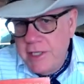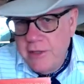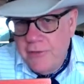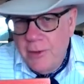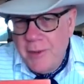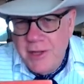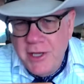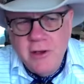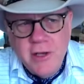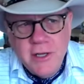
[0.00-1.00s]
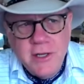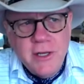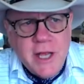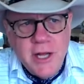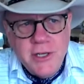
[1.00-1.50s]
the film, I think you can
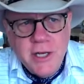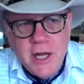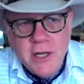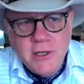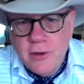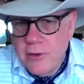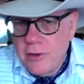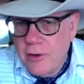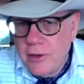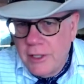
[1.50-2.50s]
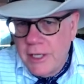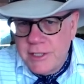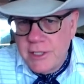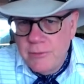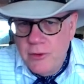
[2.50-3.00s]
catch it on Turner
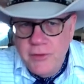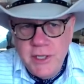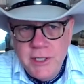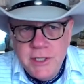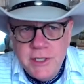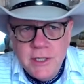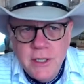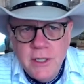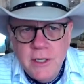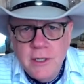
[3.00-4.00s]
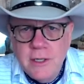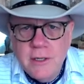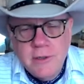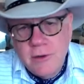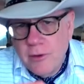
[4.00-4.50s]
Classic Movies,
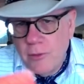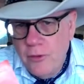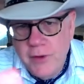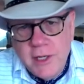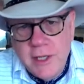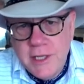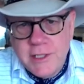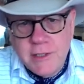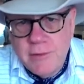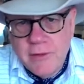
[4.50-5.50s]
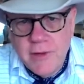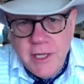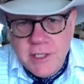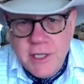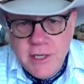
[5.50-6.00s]
Turner Movie Classics, whatever
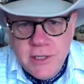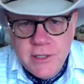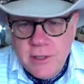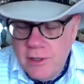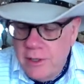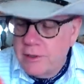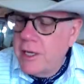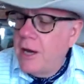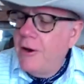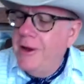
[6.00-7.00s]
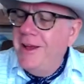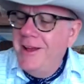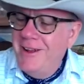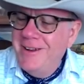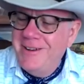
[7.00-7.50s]
that station is called now.
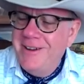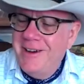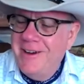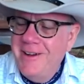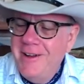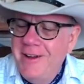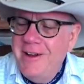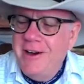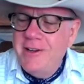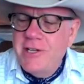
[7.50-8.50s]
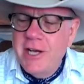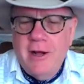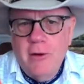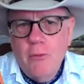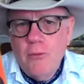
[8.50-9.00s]
And check it
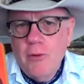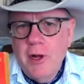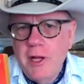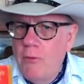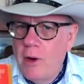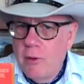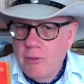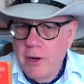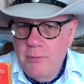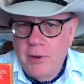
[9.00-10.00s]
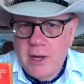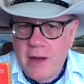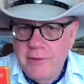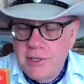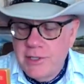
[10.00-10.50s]
out. Really well-written book,
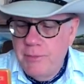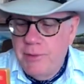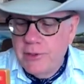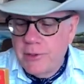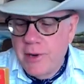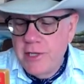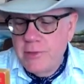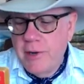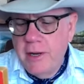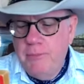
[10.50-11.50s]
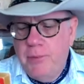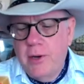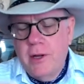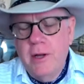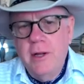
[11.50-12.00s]
obviously. Pulitzer Prize-winning
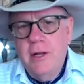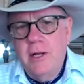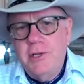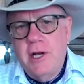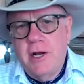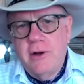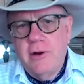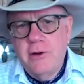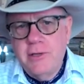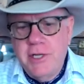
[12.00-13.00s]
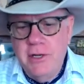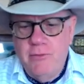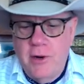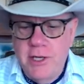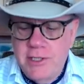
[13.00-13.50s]
book. John Hersey
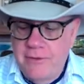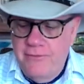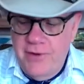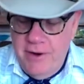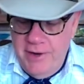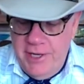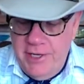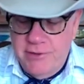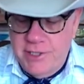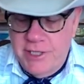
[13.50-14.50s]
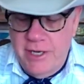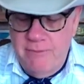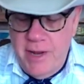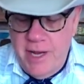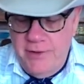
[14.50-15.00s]
was a very interesting
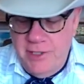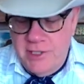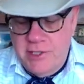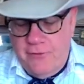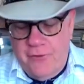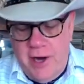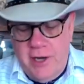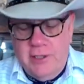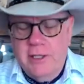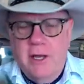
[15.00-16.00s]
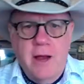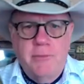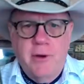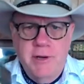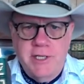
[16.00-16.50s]
man. This is the Franklin
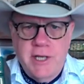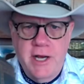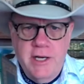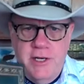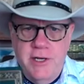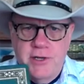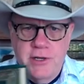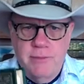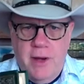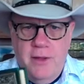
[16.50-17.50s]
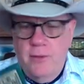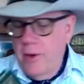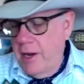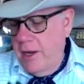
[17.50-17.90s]
Library signed edition, by the way,